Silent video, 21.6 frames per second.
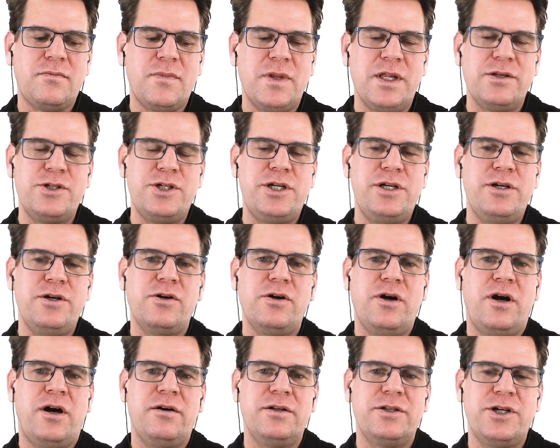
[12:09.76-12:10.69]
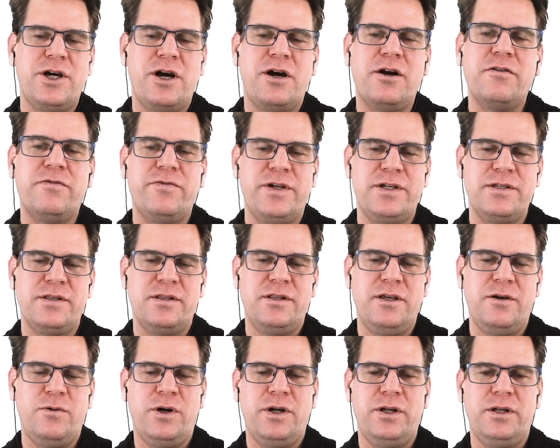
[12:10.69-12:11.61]
geographies that
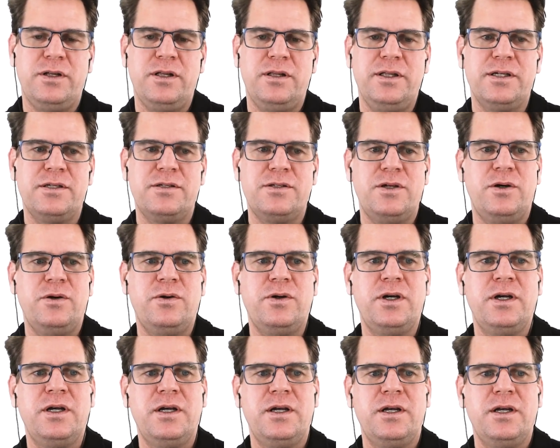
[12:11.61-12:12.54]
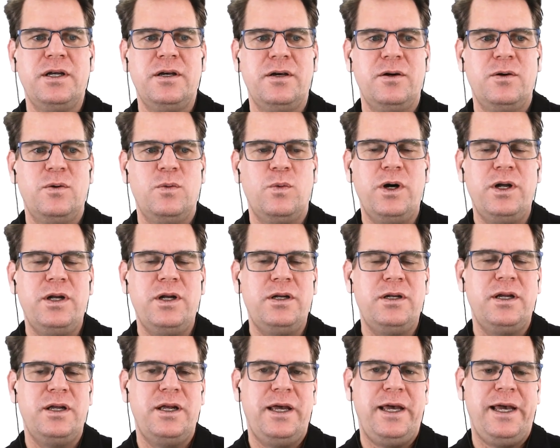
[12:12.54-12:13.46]
they wanted to list. So
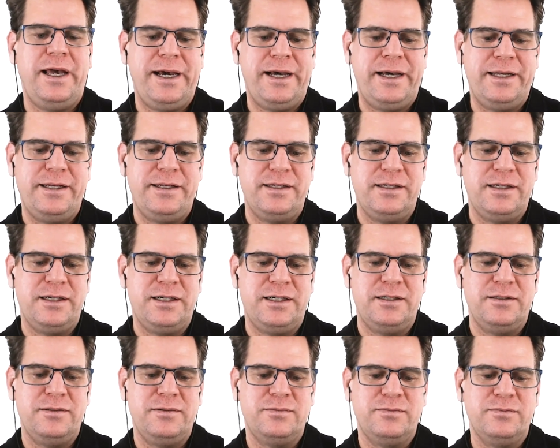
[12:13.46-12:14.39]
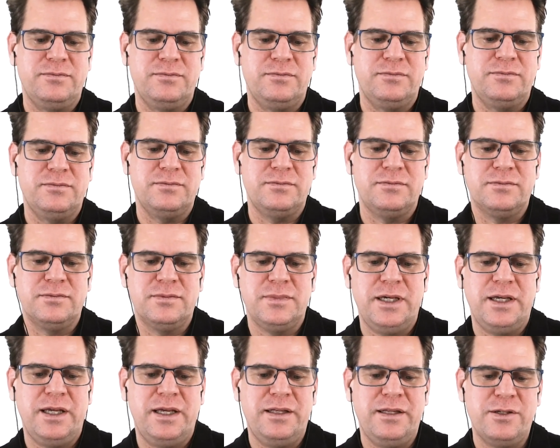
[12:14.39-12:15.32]
one had, and
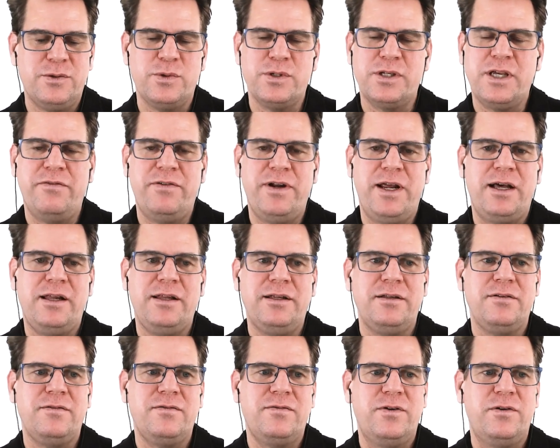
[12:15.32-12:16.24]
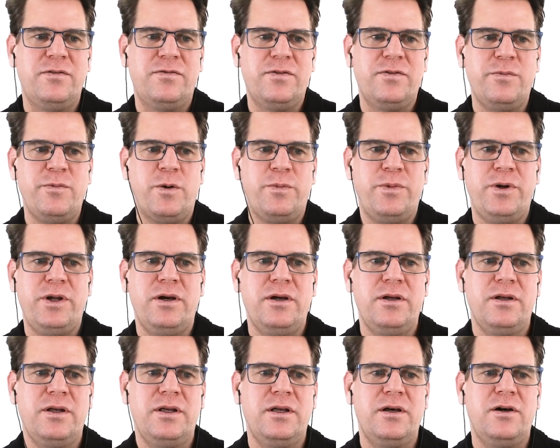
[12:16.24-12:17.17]
this was Kevin Allen from
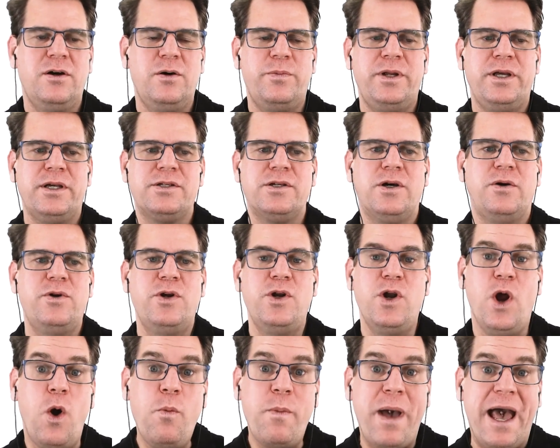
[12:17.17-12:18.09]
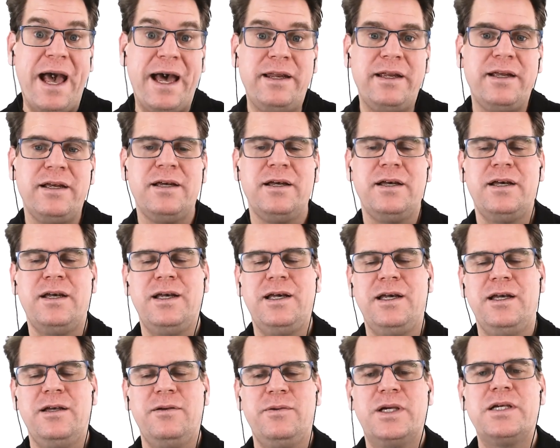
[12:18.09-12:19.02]
OpenXO, nomad,
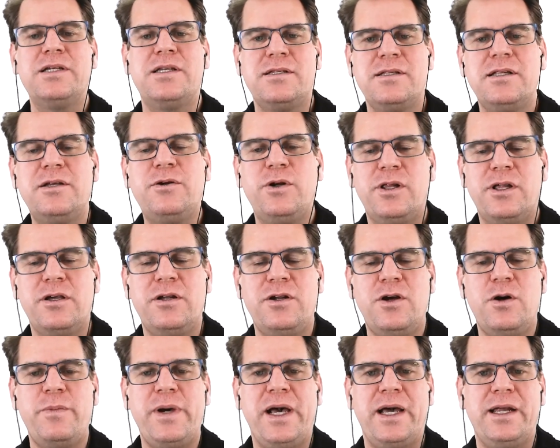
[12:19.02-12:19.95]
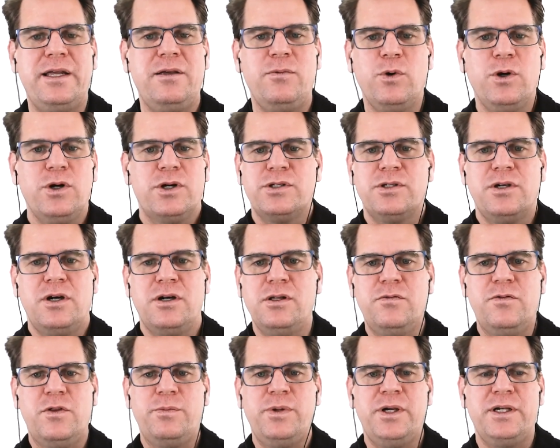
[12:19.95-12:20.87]
because he's literally a nomad. He works all
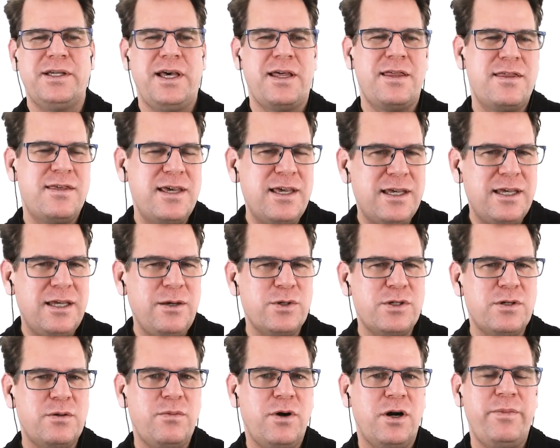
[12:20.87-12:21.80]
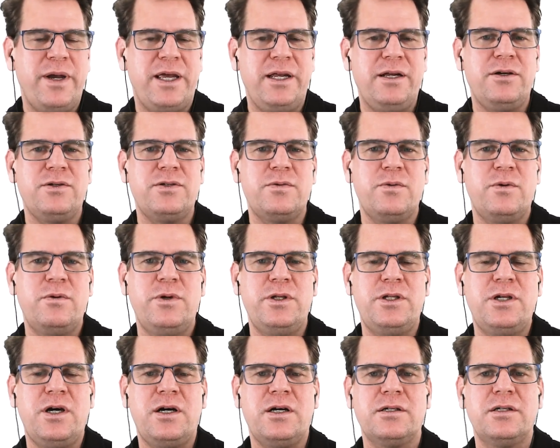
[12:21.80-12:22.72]
over the place. I think he was in Barbados when we
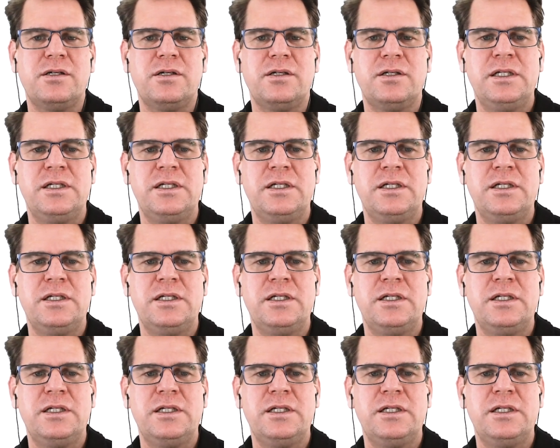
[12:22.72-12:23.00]
talked,